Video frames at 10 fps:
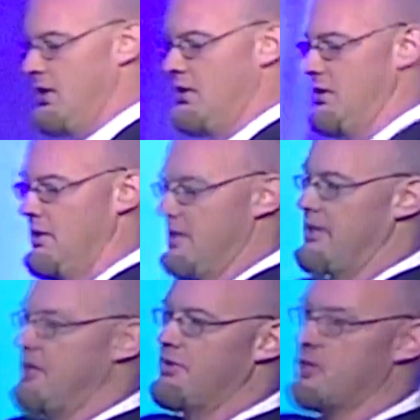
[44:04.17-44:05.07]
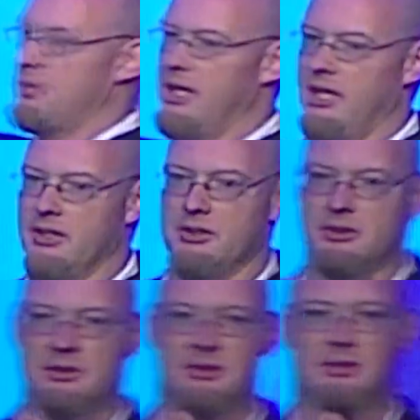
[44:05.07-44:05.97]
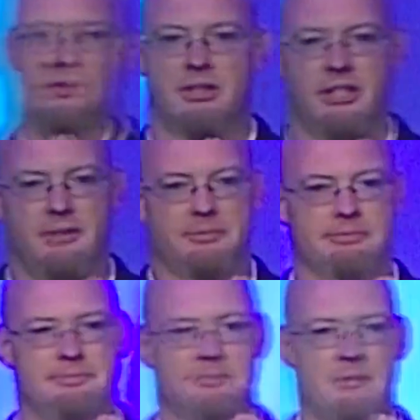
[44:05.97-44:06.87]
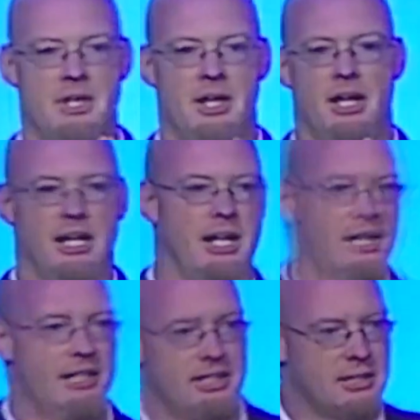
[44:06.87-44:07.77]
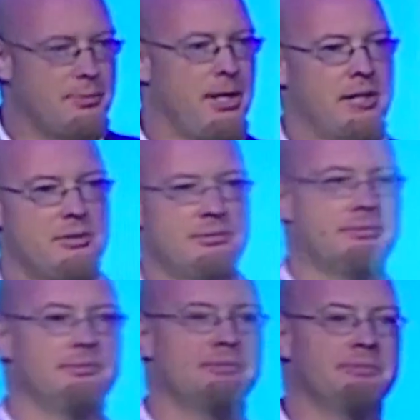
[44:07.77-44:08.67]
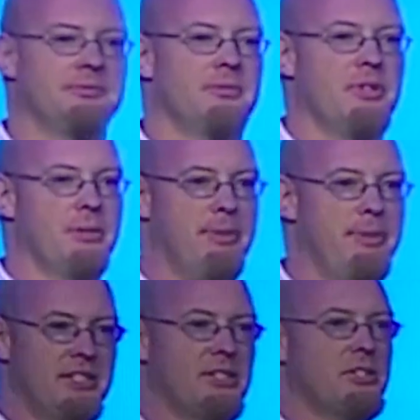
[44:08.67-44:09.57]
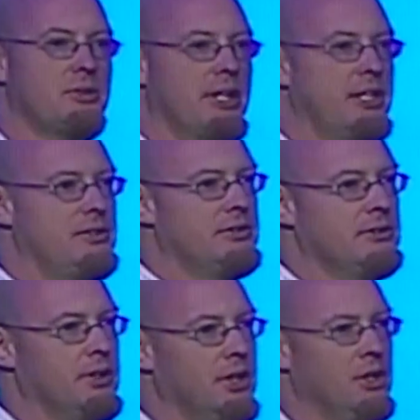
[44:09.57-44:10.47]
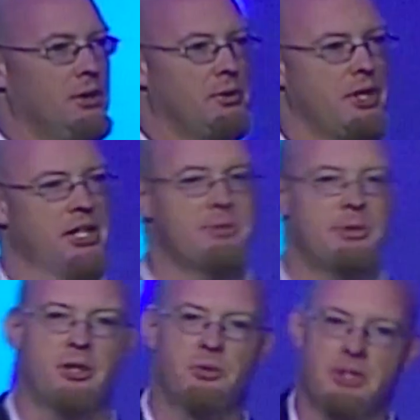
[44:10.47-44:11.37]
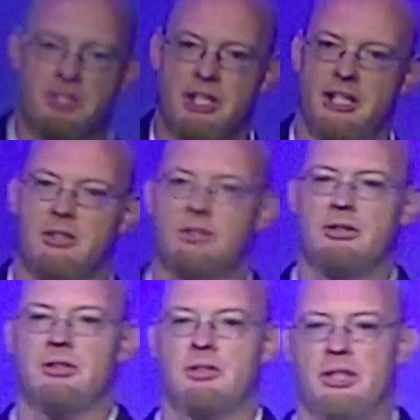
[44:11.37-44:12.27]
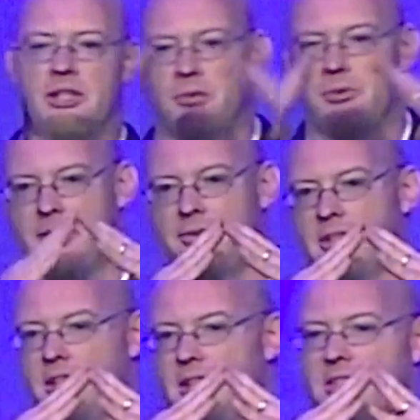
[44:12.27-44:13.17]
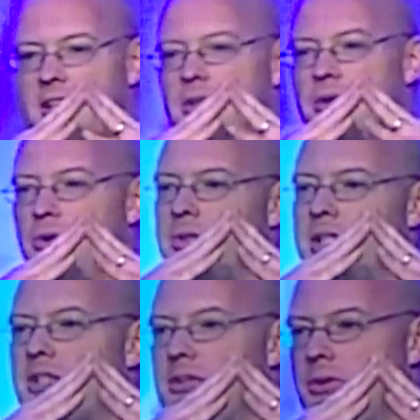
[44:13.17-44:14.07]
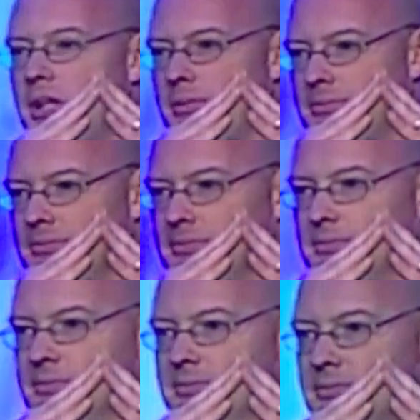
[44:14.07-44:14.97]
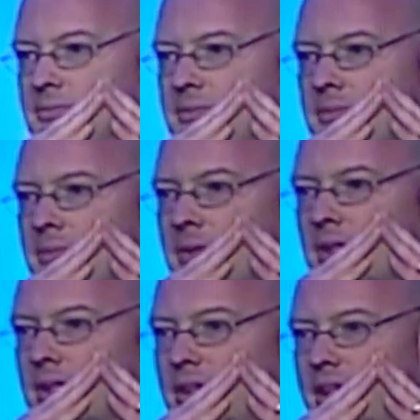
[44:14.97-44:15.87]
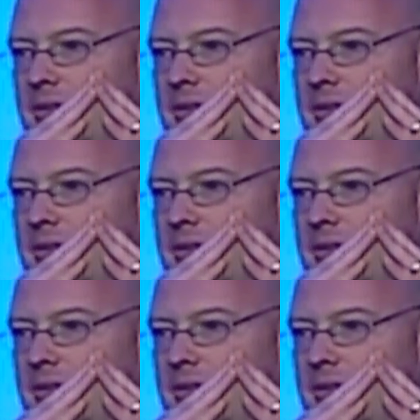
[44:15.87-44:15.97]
You have to think of a triangle. Okay, God at the bottom, the base of the triangle, with the husband on one side and the wife on the other side holding each other up. Okay?